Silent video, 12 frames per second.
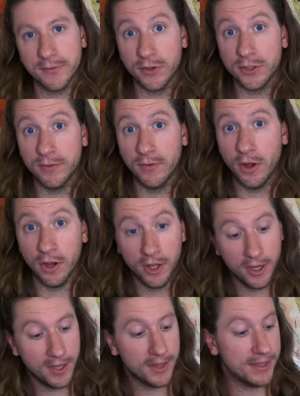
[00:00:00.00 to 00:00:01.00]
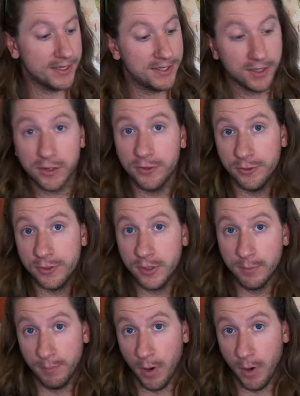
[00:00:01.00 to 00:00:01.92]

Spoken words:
First of all, this includes